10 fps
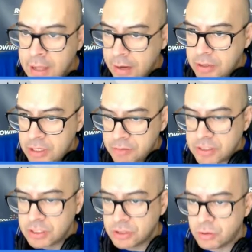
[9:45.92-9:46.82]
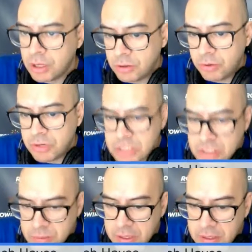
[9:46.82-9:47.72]
defense in Toronto, or is it
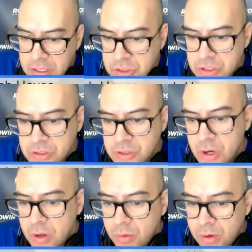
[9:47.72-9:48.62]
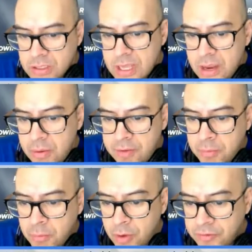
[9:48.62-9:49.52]
something that you just want to stay away from?
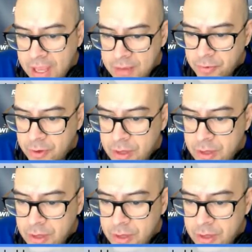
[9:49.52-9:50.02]
Rough game for him,